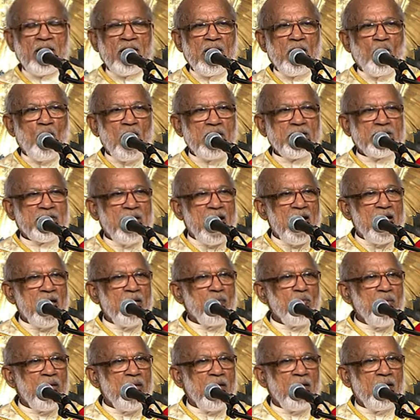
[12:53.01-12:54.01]
He was
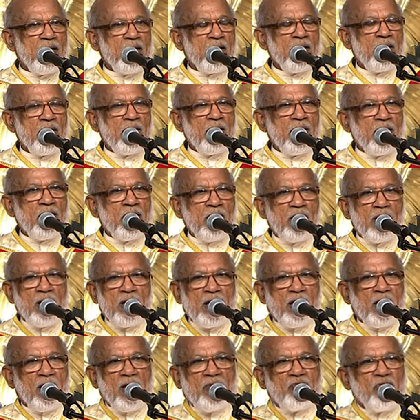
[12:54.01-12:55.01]
telling me,
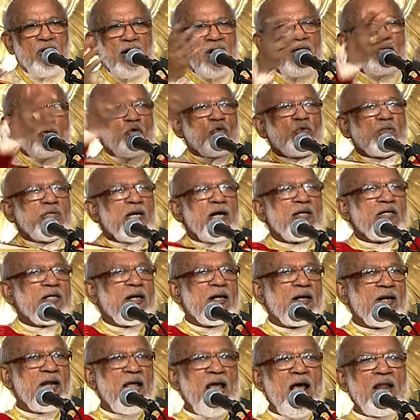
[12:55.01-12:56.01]
referring to
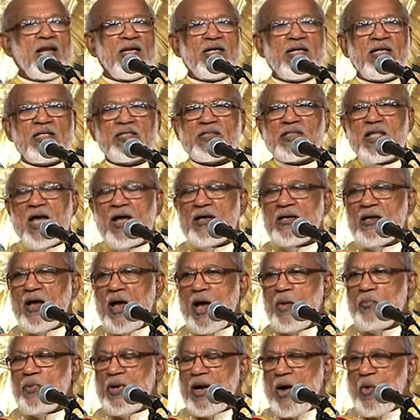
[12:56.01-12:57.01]
certain realities that
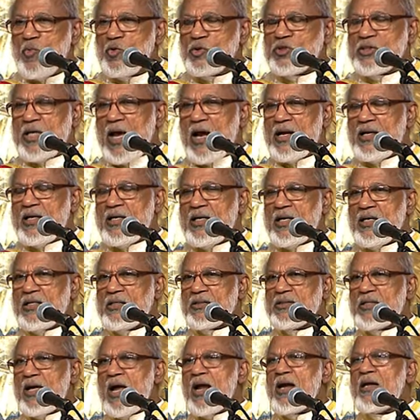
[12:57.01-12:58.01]
happen outside, he
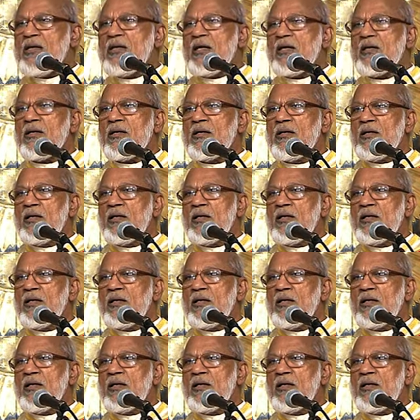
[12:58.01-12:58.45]
said,